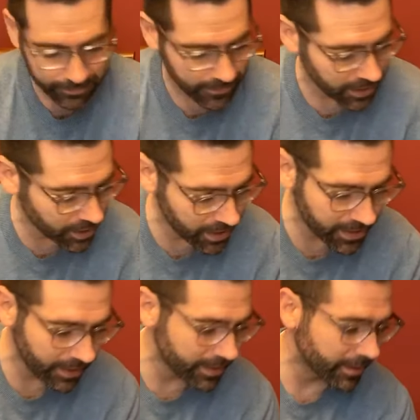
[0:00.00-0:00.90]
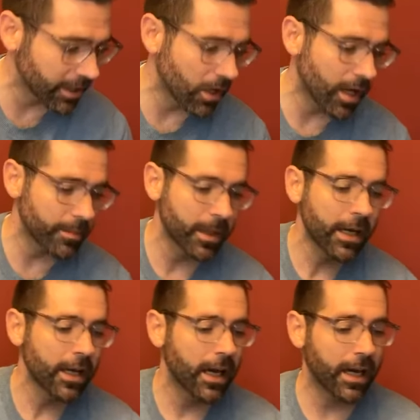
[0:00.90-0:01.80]
Jesus, you know, I'm
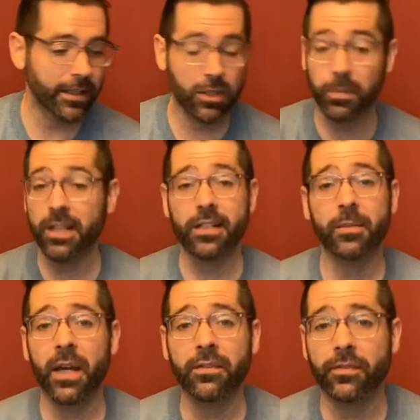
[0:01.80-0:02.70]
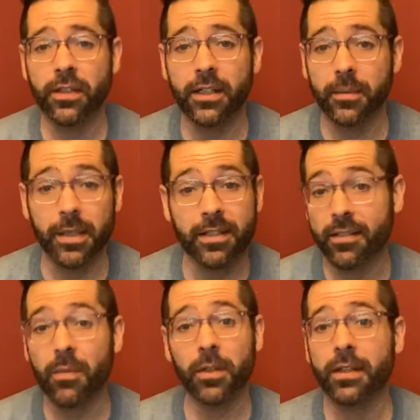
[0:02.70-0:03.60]
uh, expressing my freedom. It's
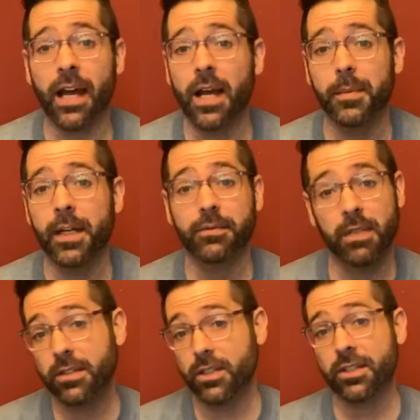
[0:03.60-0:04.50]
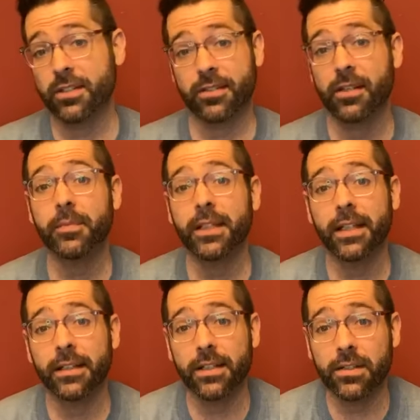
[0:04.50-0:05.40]
summertime. Uh, it's just something
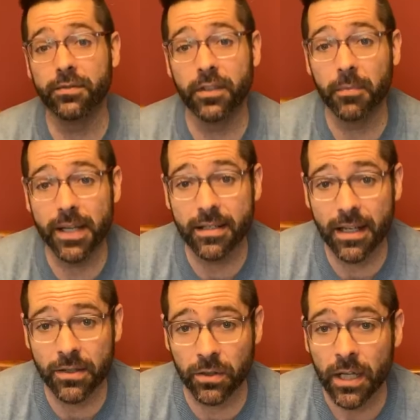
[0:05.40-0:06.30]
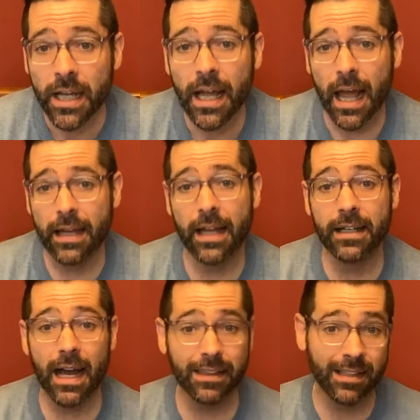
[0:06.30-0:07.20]
that doesn't fit my schedule. And, and
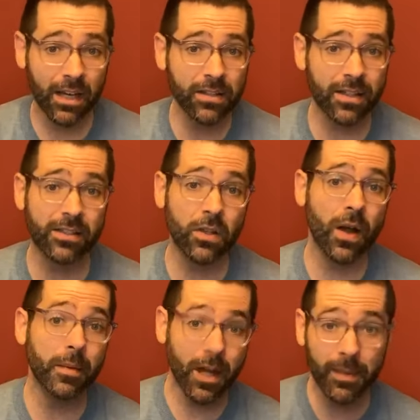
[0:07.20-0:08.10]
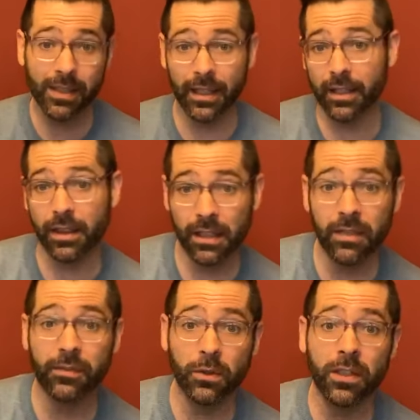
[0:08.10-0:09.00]
God tells us, no, I'm coming like a
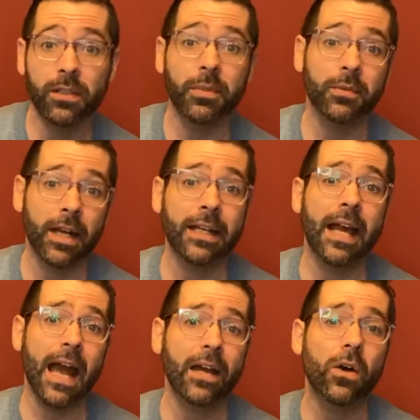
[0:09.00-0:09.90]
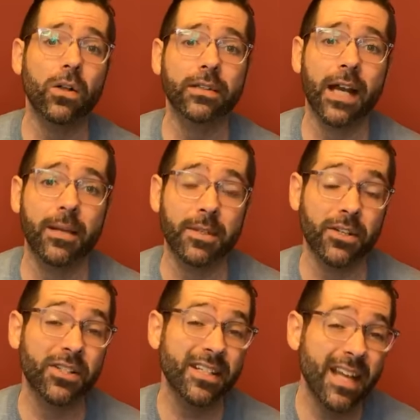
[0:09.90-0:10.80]
thief. You need to be ready at all times.
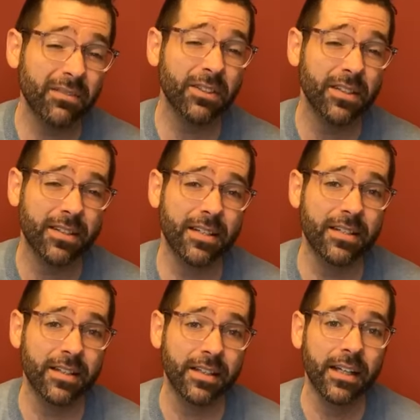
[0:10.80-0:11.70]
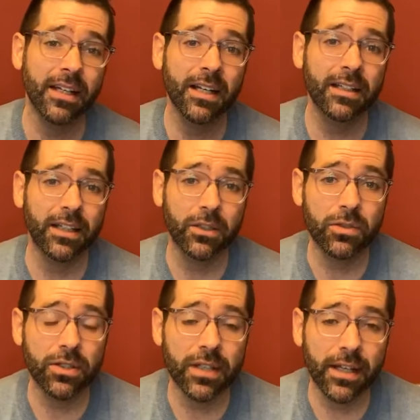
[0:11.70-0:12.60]
There's never a season that you
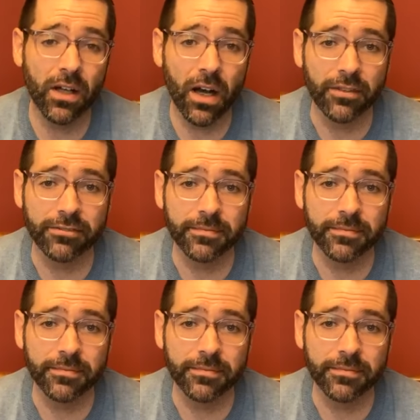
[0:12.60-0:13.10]
should take off.